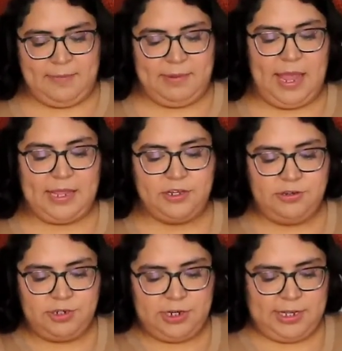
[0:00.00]
But yeah,
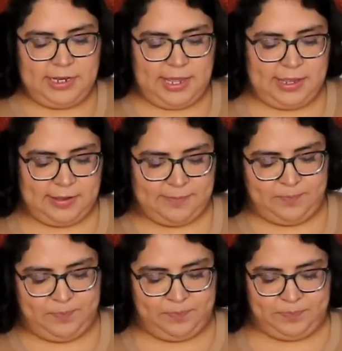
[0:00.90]
usually like
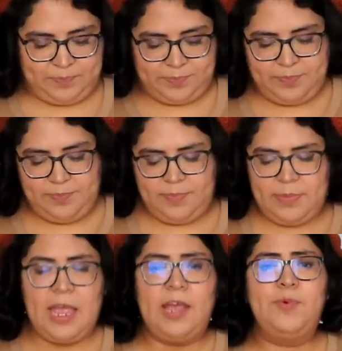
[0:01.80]

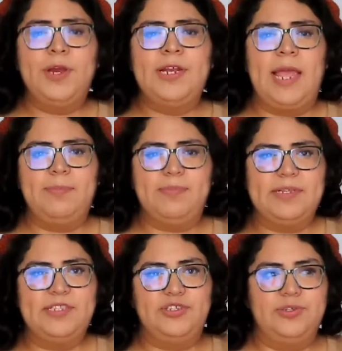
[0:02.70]
I wear an
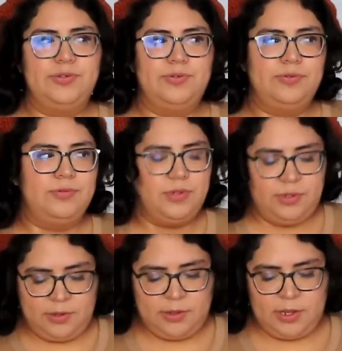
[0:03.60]
apron to
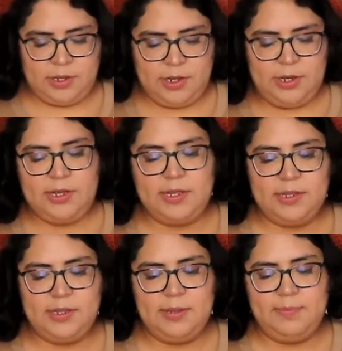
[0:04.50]
cook,
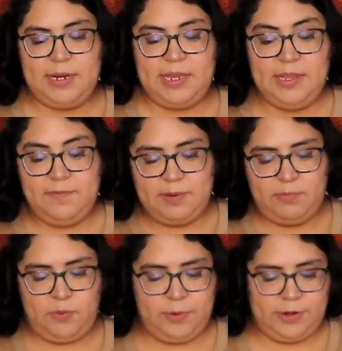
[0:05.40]
but even
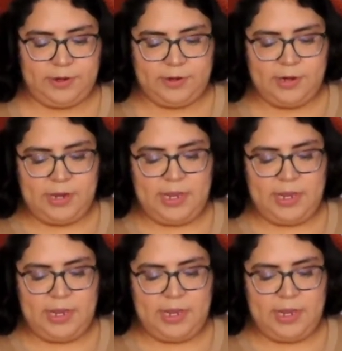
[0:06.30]
more